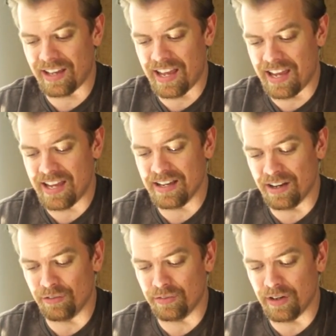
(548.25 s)

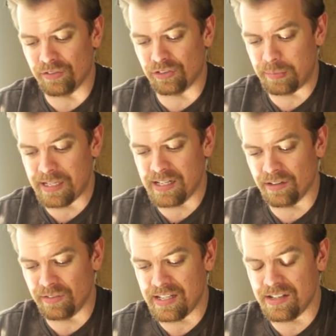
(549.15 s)
Of speed,
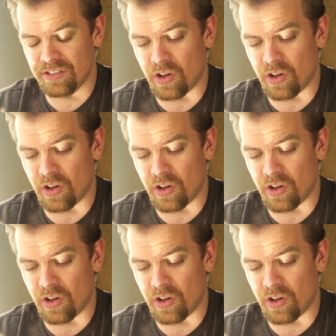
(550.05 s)
of ease.